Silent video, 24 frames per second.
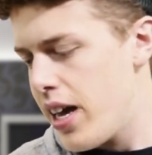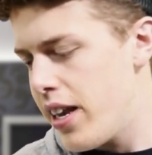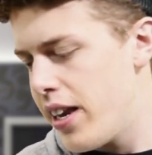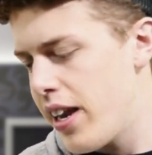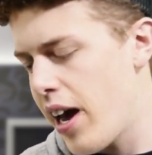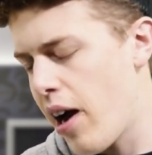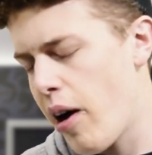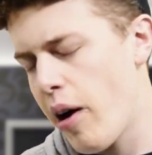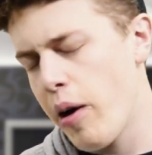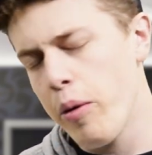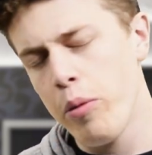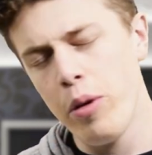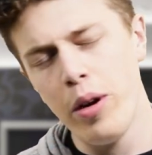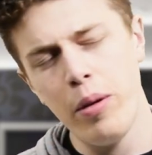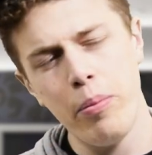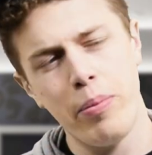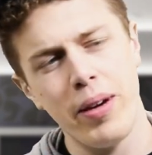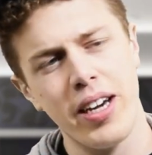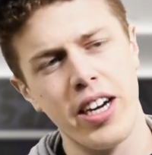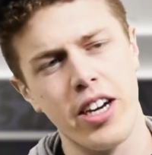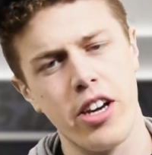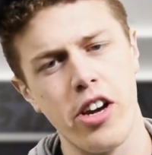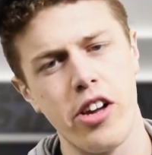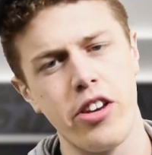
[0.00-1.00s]
Now, I wouldn't
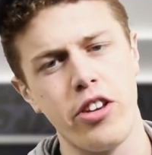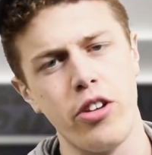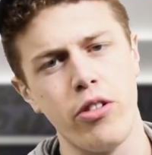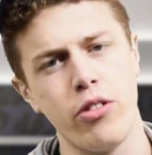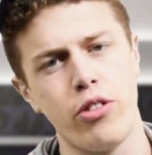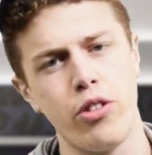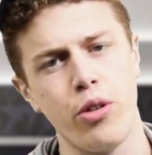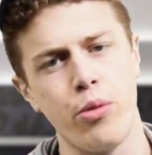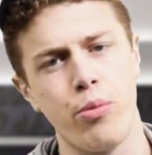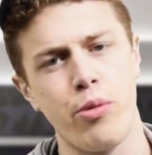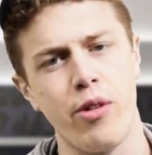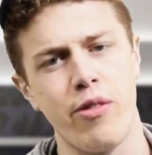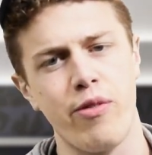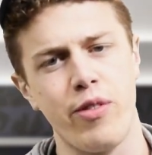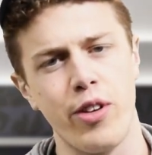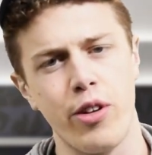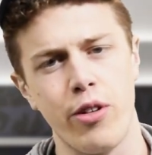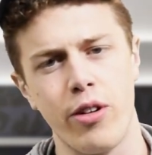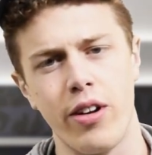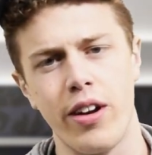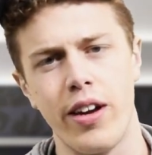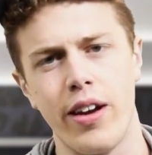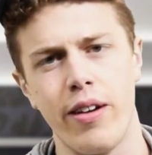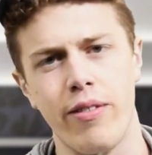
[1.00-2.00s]
be a good YouTube
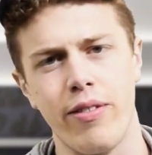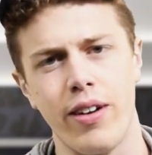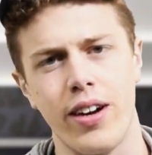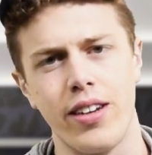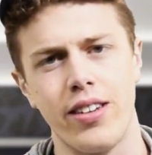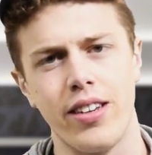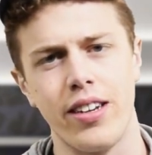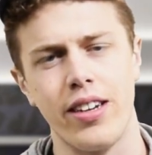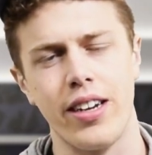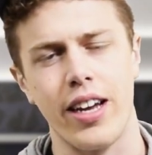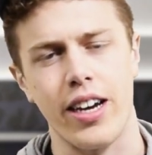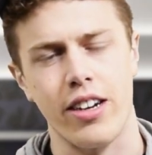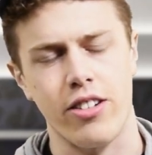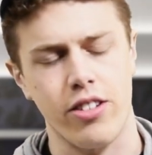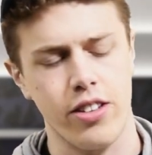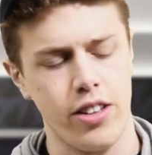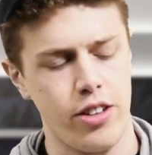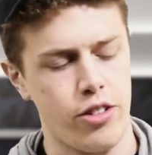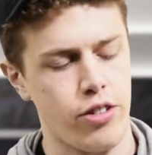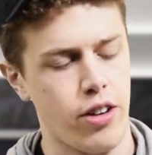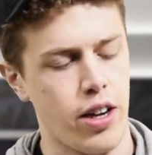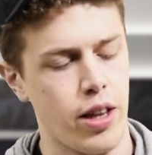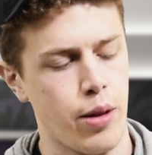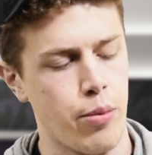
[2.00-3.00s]
reviewer if I didn't
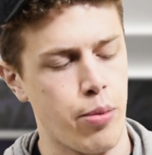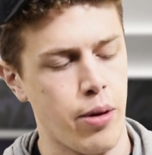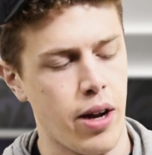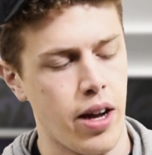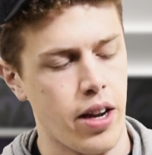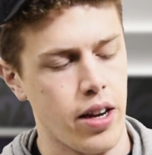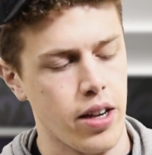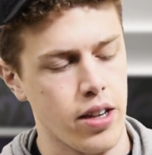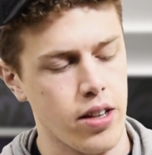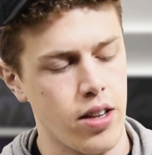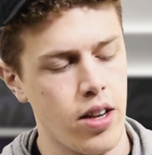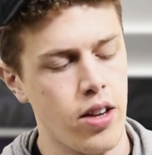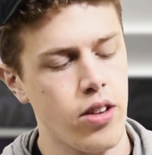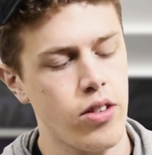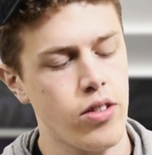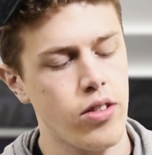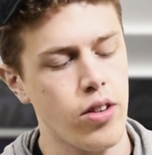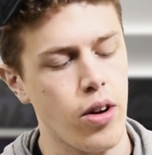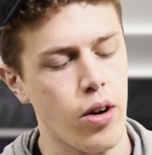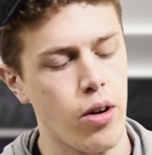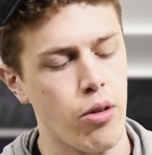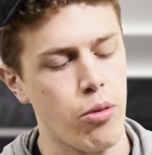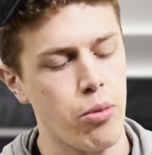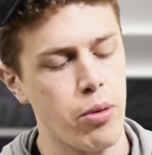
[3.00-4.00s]
actually try the product.
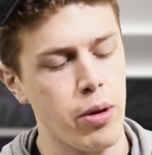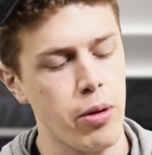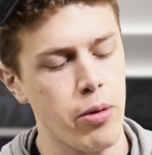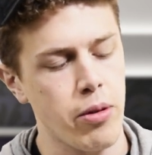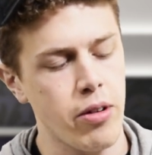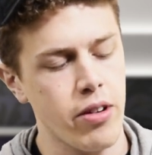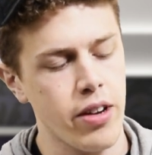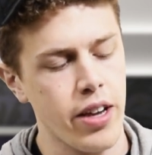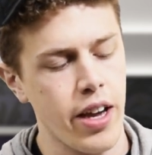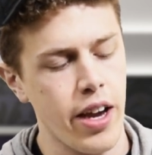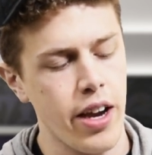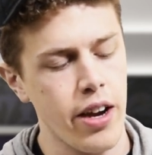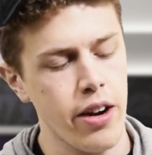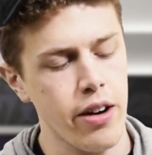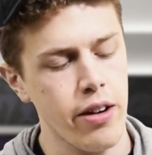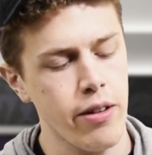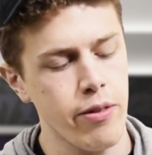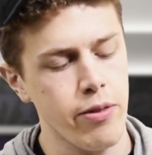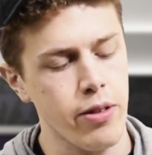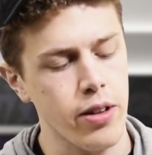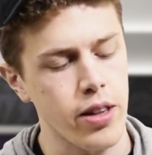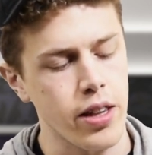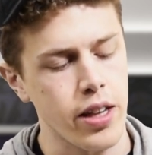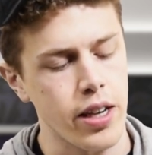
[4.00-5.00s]
So, we will
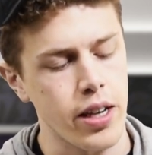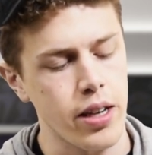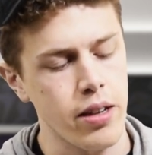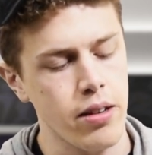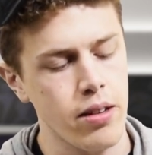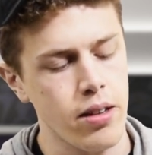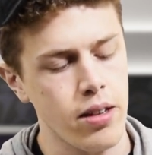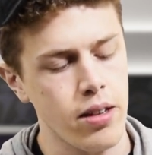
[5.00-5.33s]
carefully...